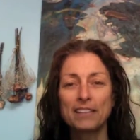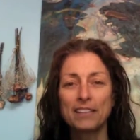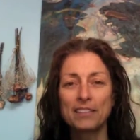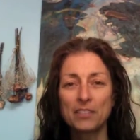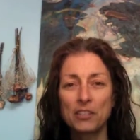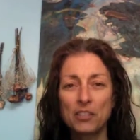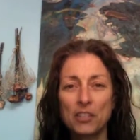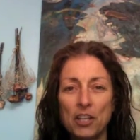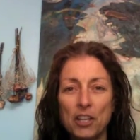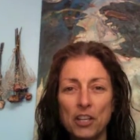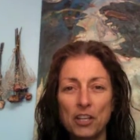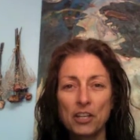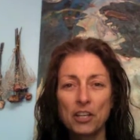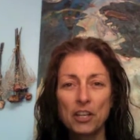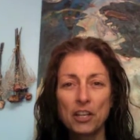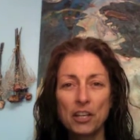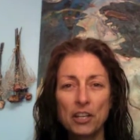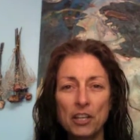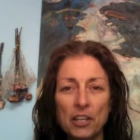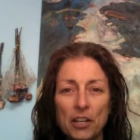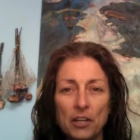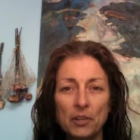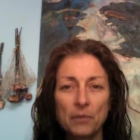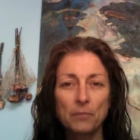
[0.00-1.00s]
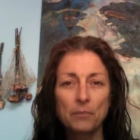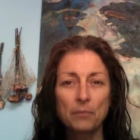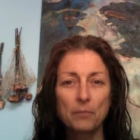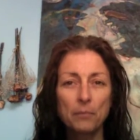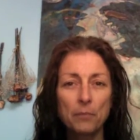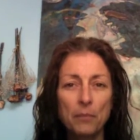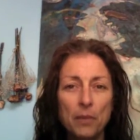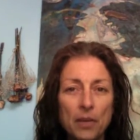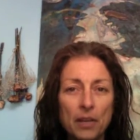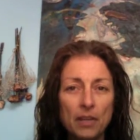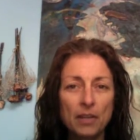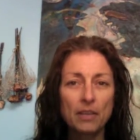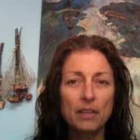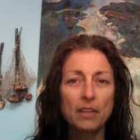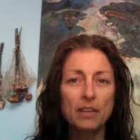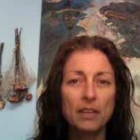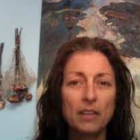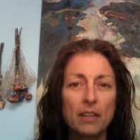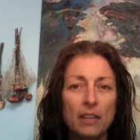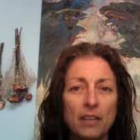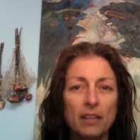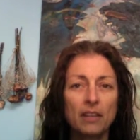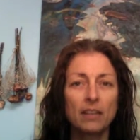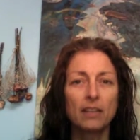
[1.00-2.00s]

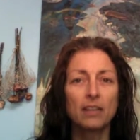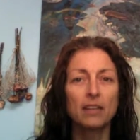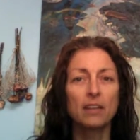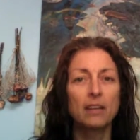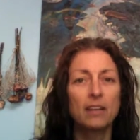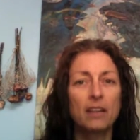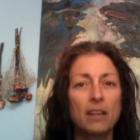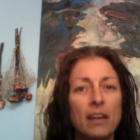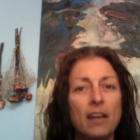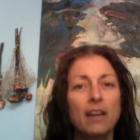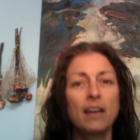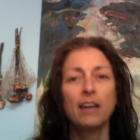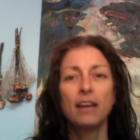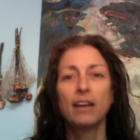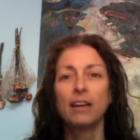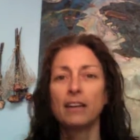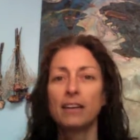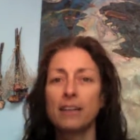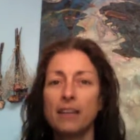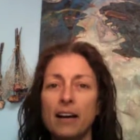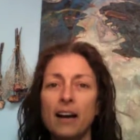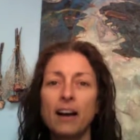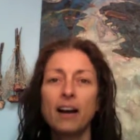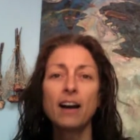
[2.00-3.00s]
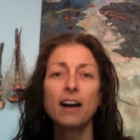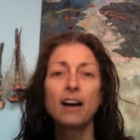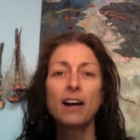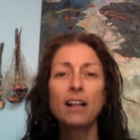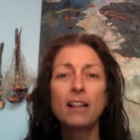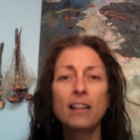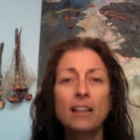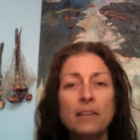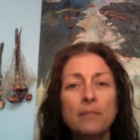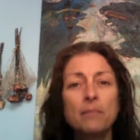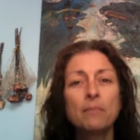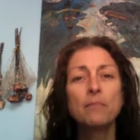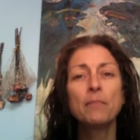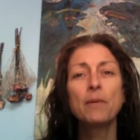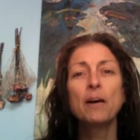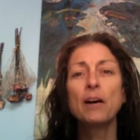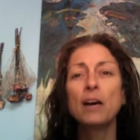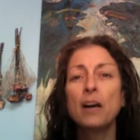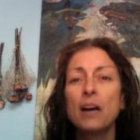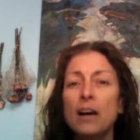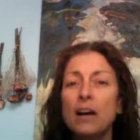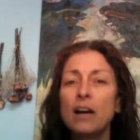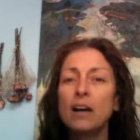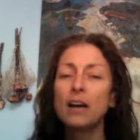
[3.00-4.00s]
Jagadambi. Kali
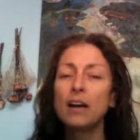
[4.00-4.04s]
ma